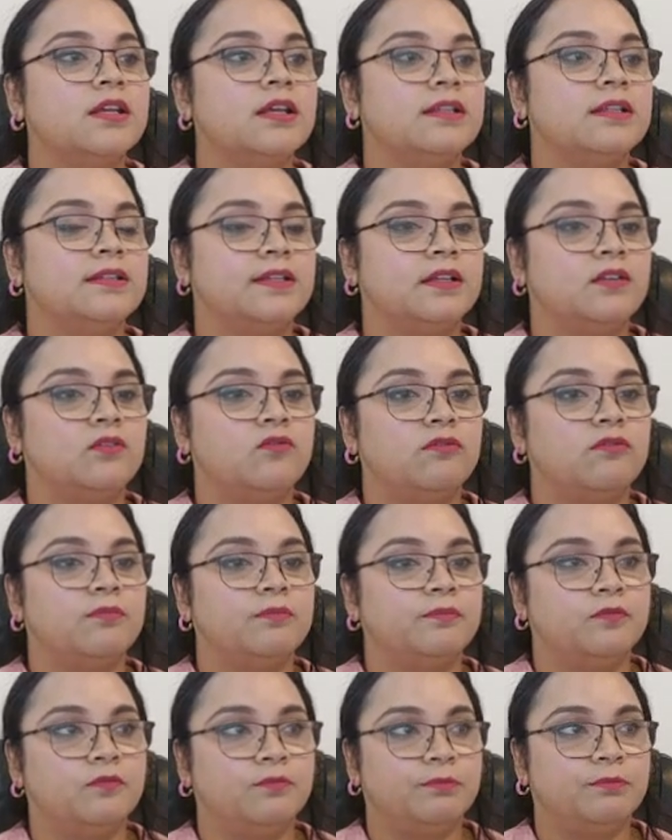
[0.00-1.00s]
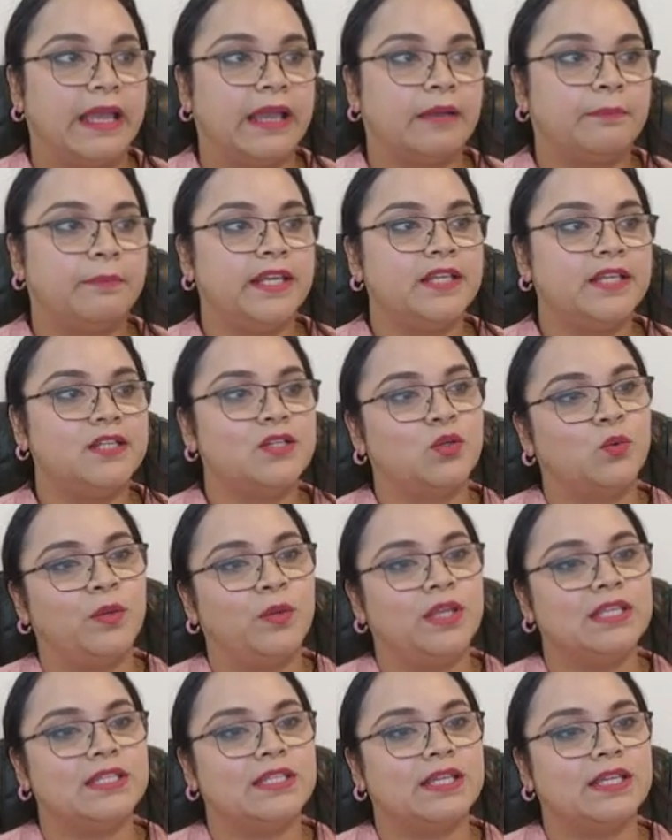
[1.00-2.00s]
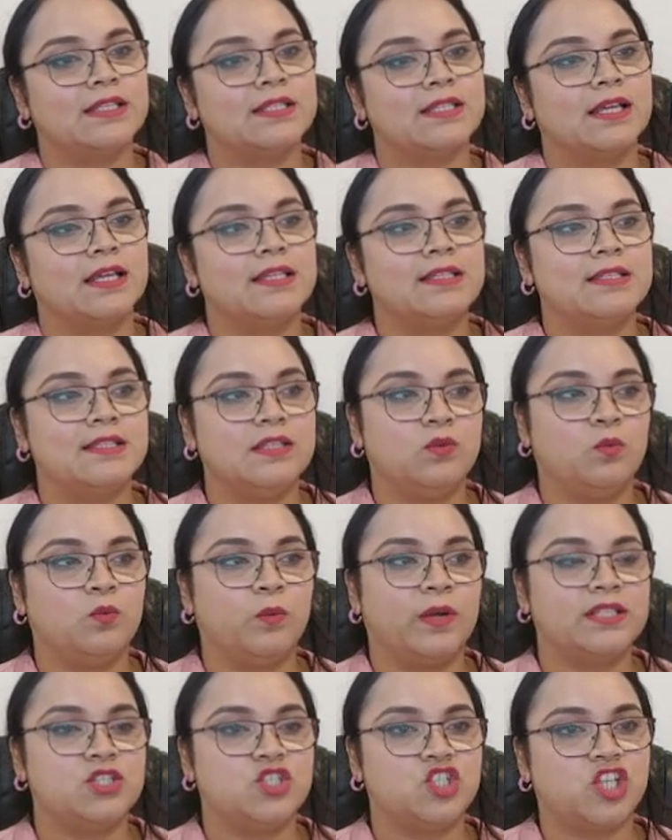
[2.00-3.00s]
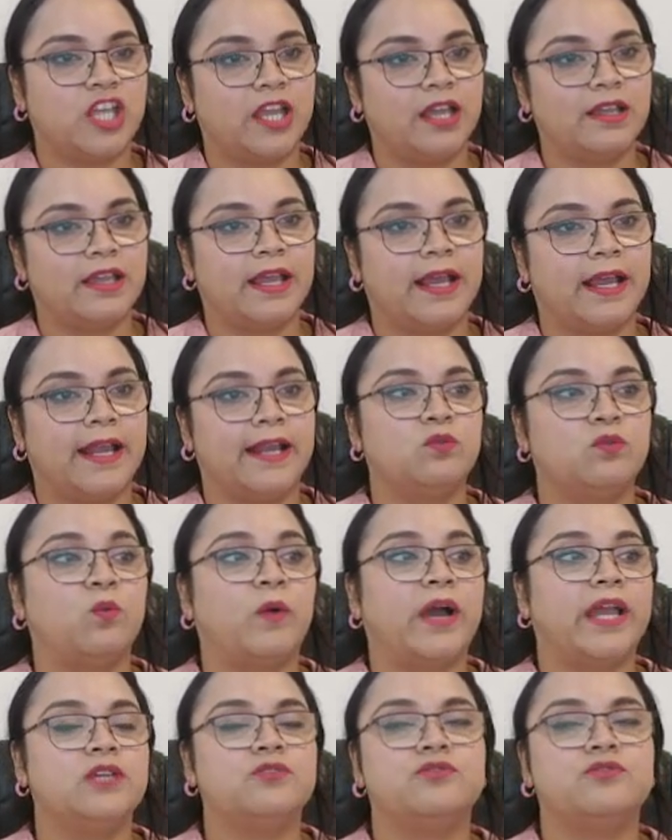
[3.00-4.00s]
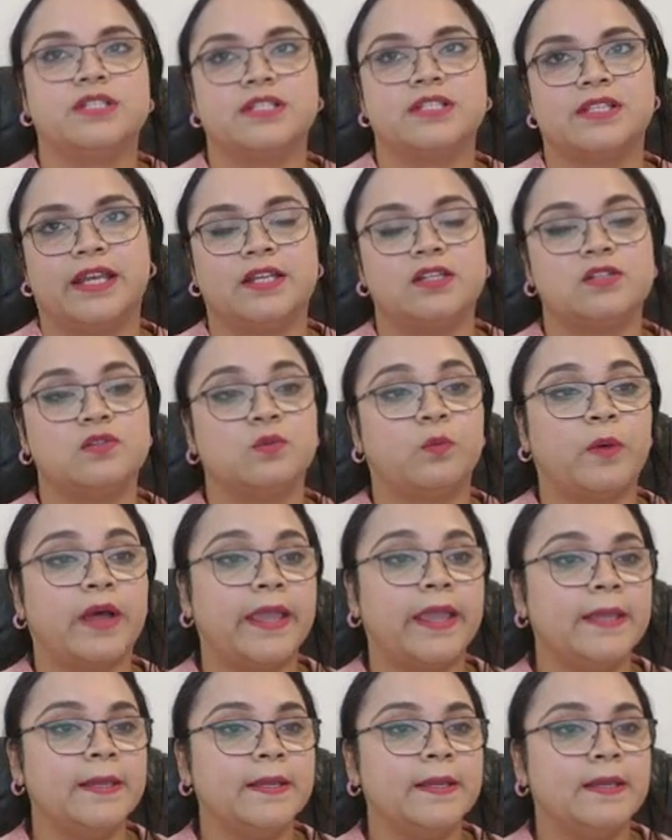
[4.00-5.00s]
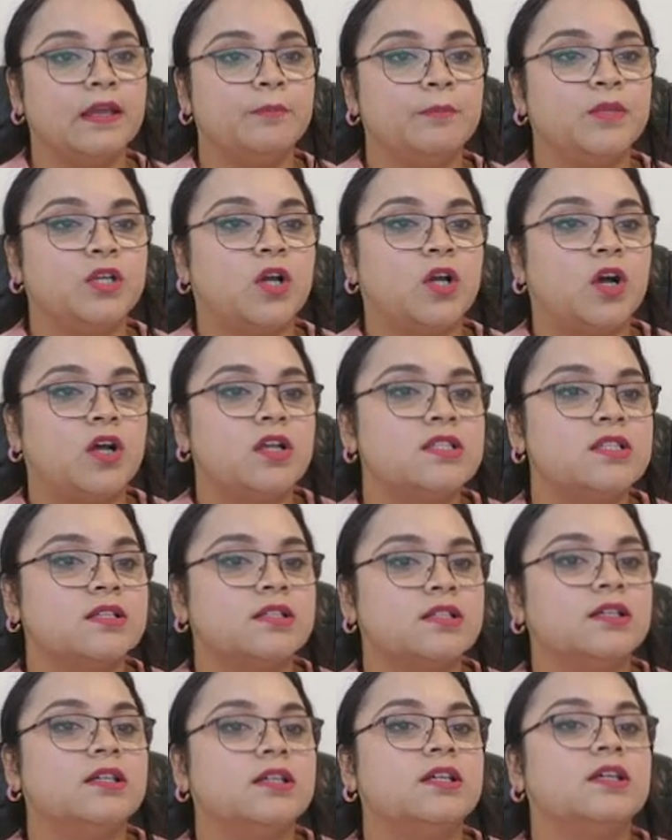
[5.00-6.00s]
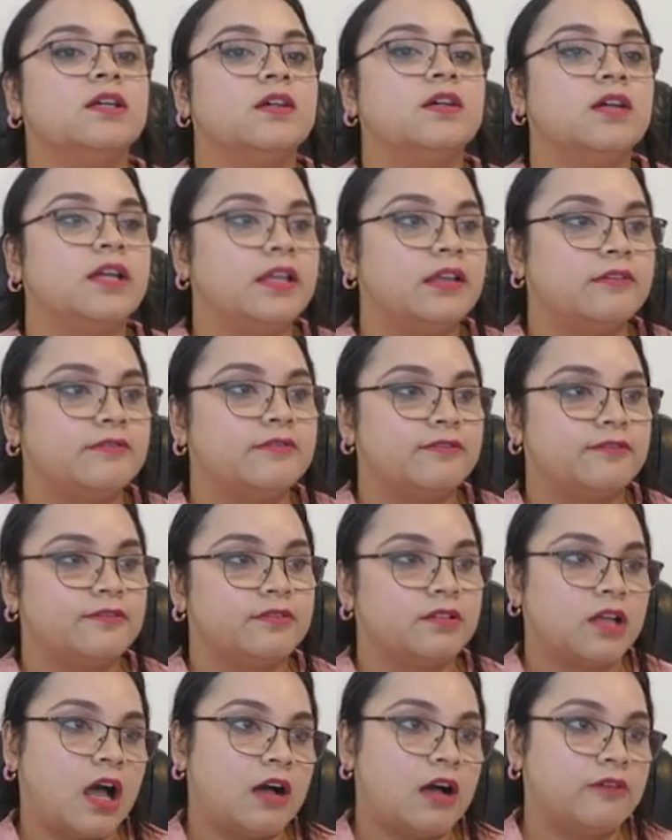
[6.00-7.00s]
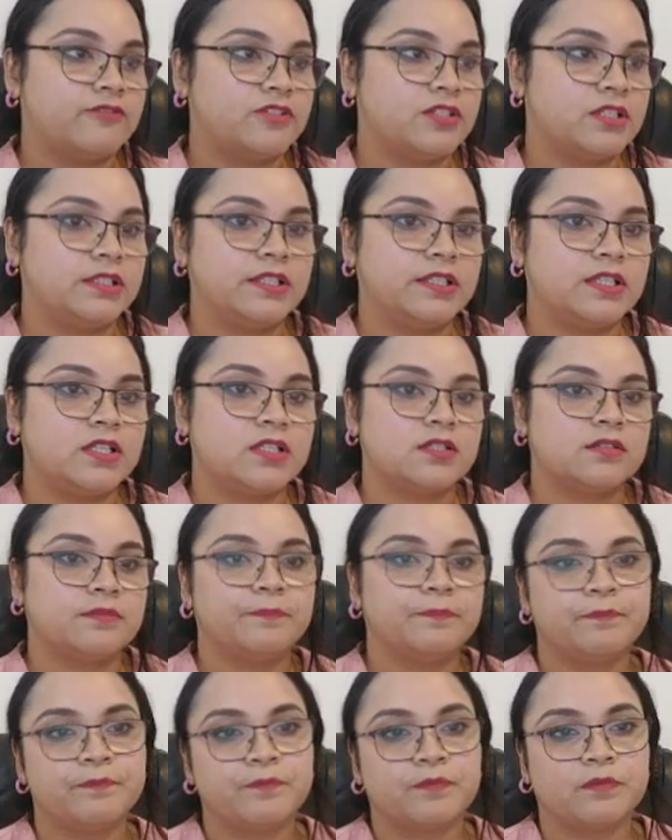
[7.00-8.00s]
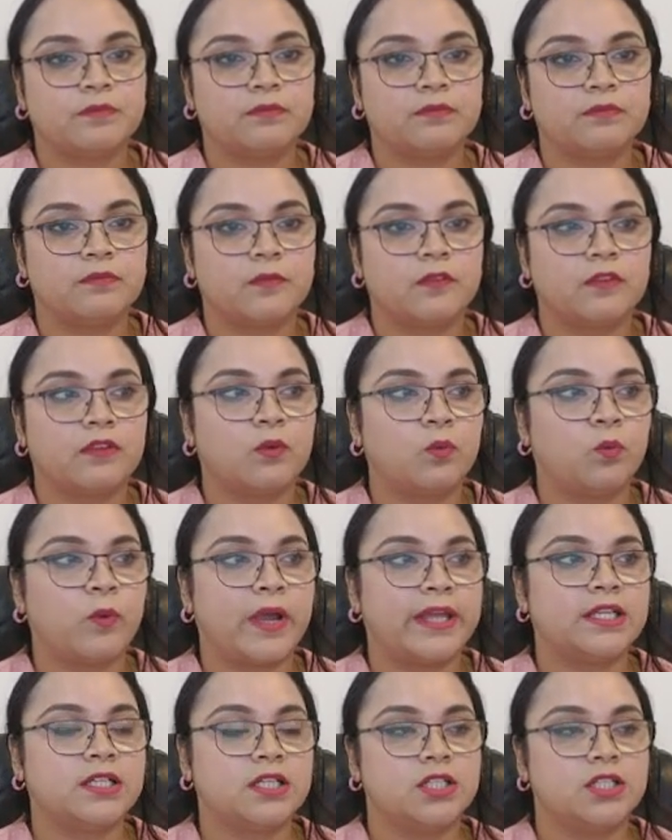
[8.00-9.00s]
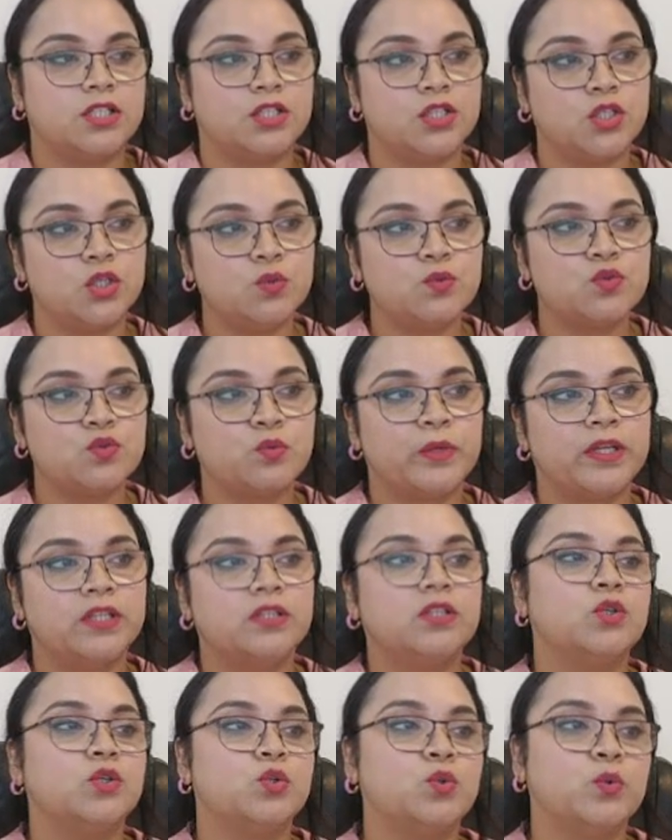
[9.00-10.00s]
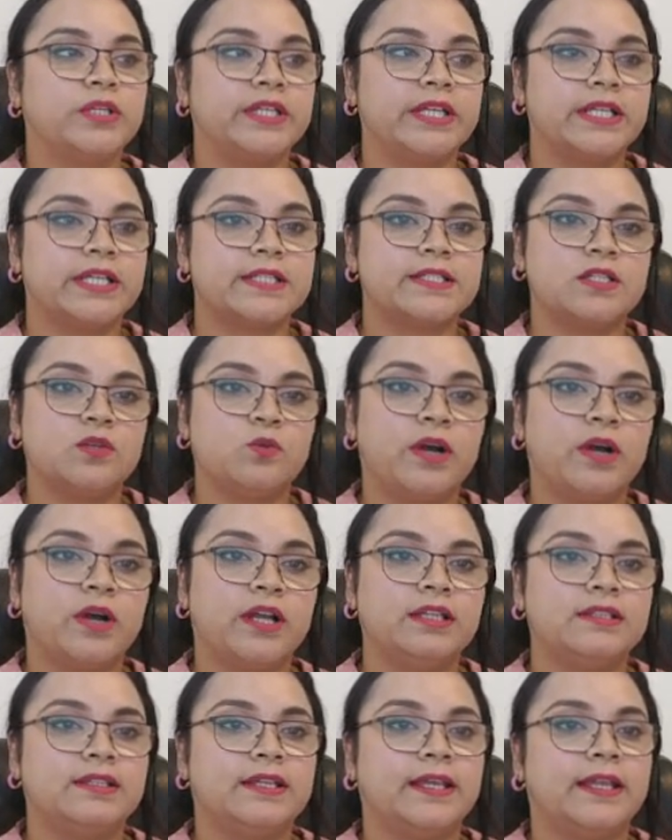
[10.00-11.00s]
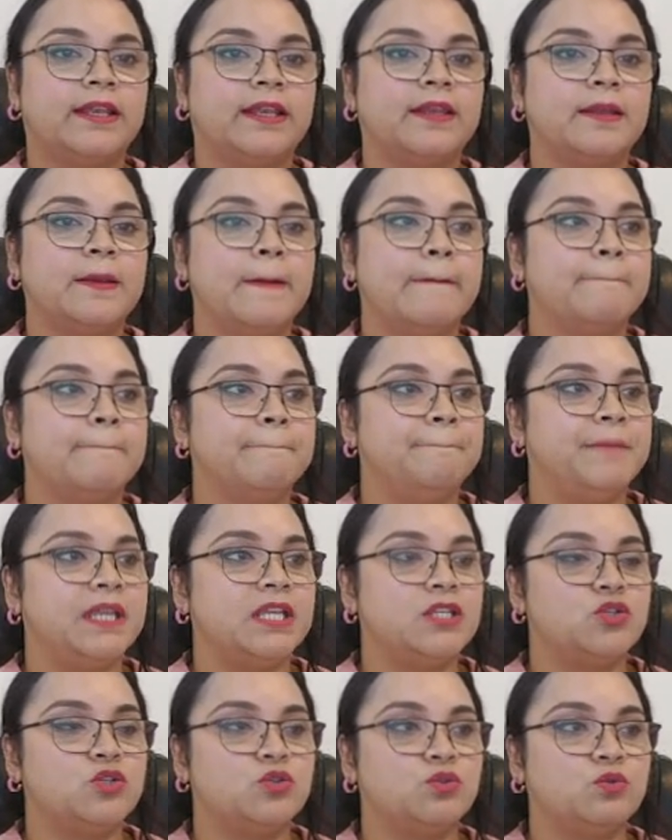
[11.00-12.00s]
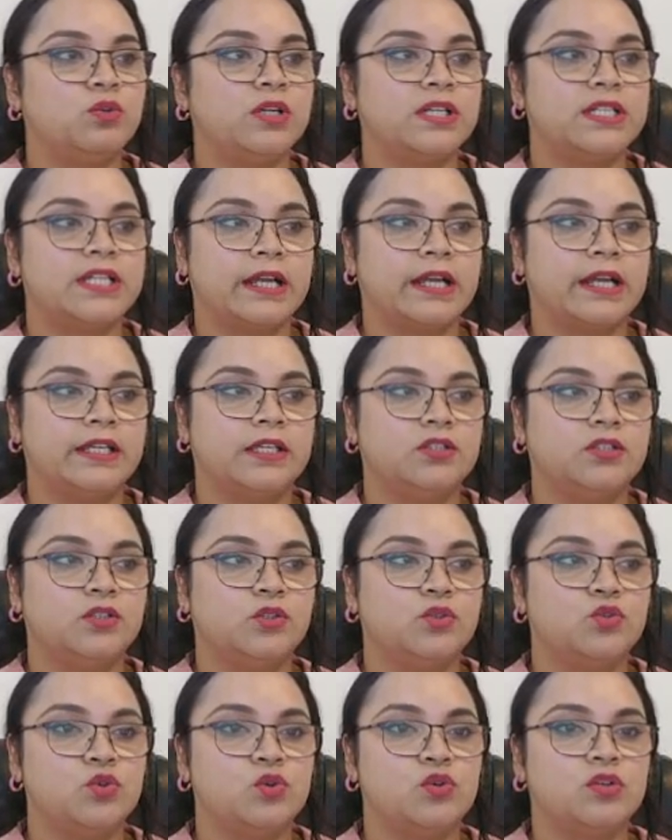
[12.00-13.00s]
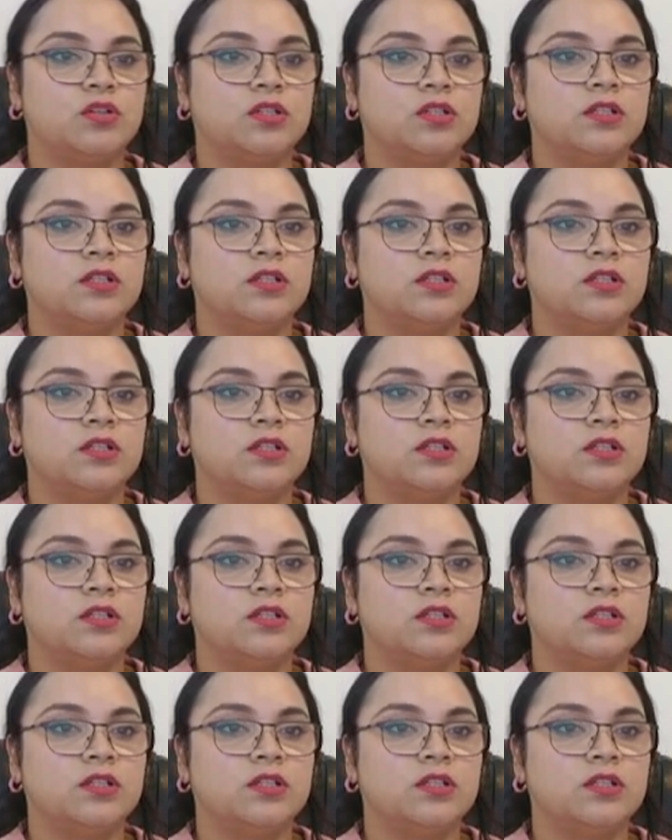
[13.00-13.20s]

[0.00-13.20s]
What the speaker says: Then black played queen takes c1 check and white resigned. Why? Because if after this white continues with rook takes c1, then b2 attacking the rook,